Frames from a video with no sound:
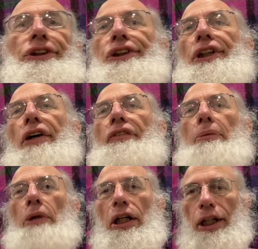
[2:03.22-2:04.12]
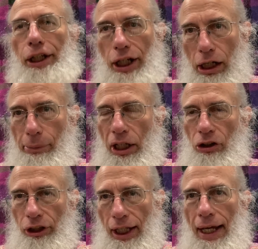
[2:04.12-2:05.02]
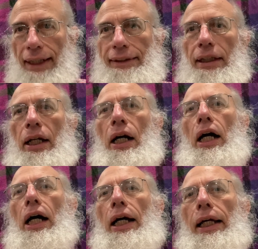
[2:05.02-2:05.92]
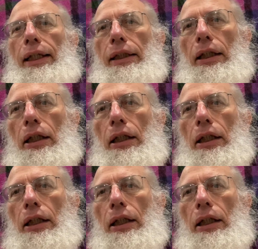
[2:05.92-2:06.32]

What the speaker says: and stuff. I'm not going to comment on that. I